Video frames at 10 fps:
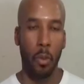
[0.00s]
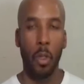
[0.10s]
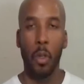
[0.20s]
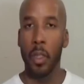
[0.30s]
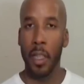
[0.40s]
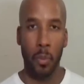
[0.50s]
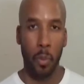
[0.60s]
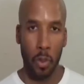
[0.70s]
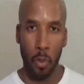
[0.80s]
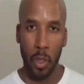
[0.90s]
know you're not
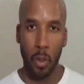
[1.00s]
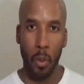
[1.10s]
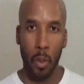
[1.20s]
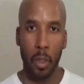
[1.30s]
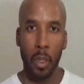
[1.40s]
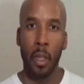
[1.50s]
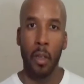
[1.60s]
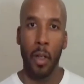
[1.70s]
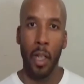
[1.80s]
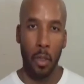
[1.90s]
supposed to be doing,
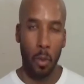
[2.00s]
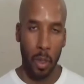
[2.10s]
right?